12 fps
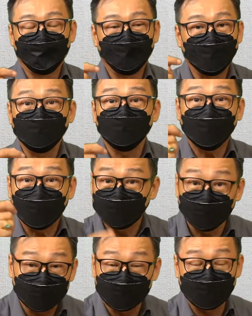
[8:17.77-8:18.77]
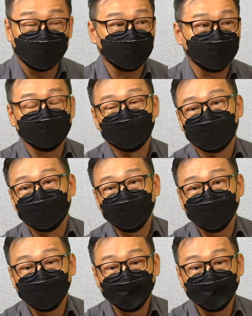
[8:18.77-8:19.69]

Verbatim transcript: when we are not around anymore,